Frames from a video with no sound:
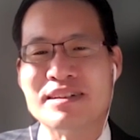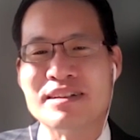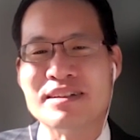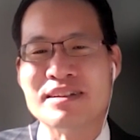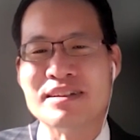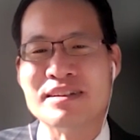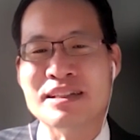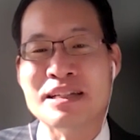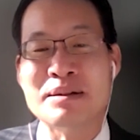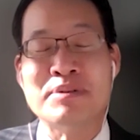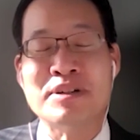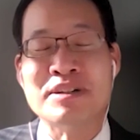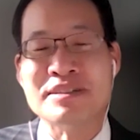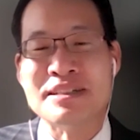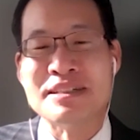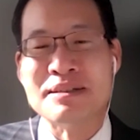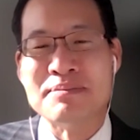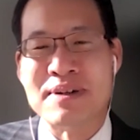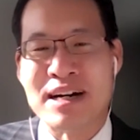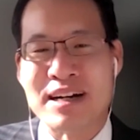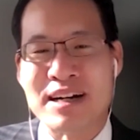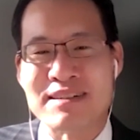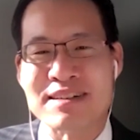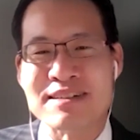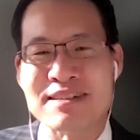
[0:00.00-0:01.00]
liberal
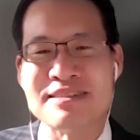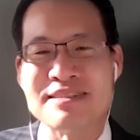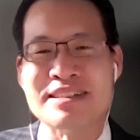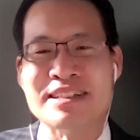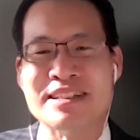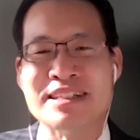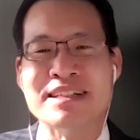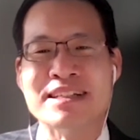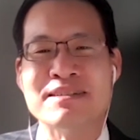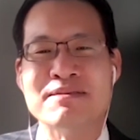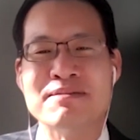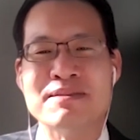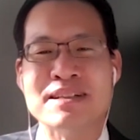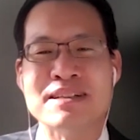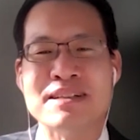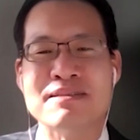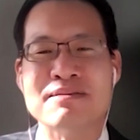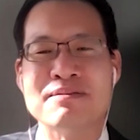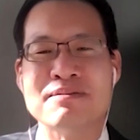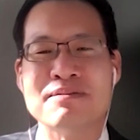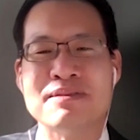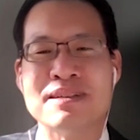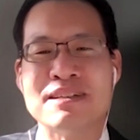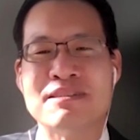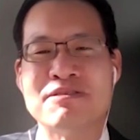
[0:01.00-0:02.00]
democracy, with
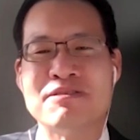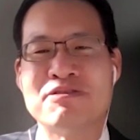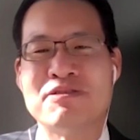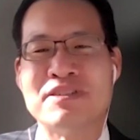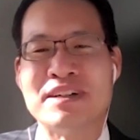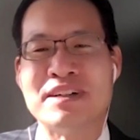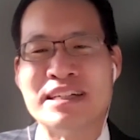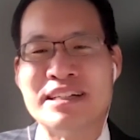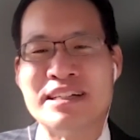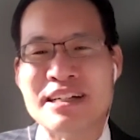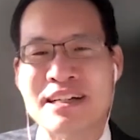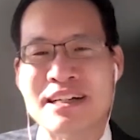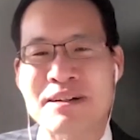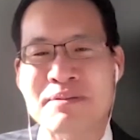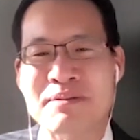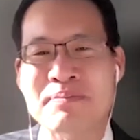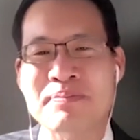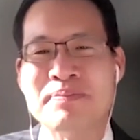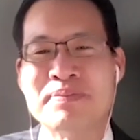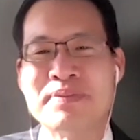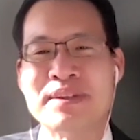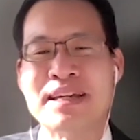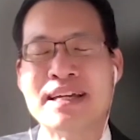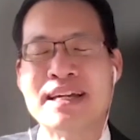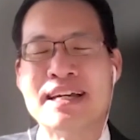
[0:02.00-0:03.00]
freedom.
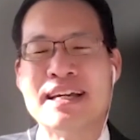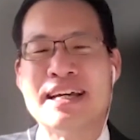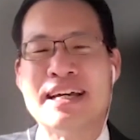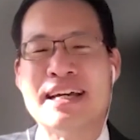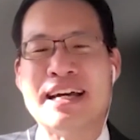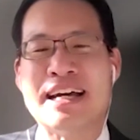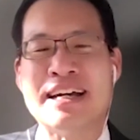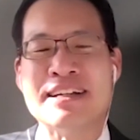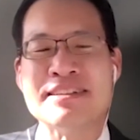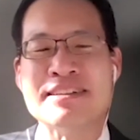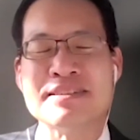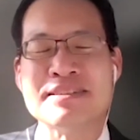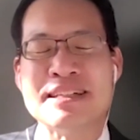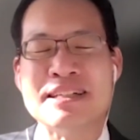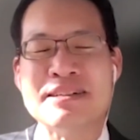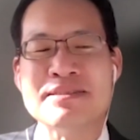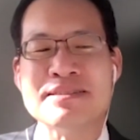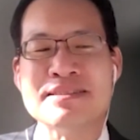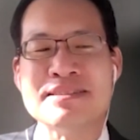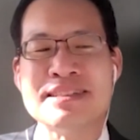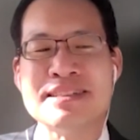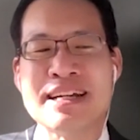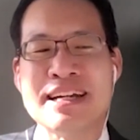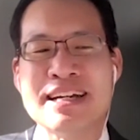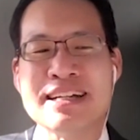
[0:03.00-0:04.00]
And so he
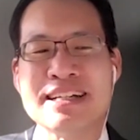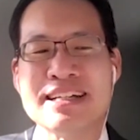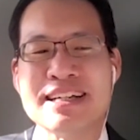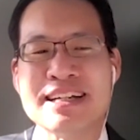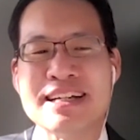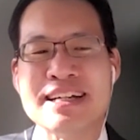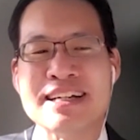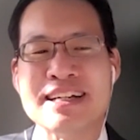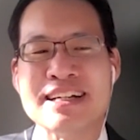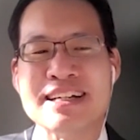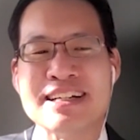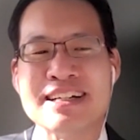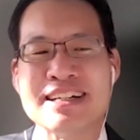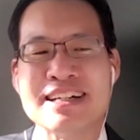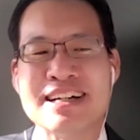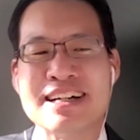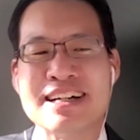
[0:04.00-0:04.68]
was taking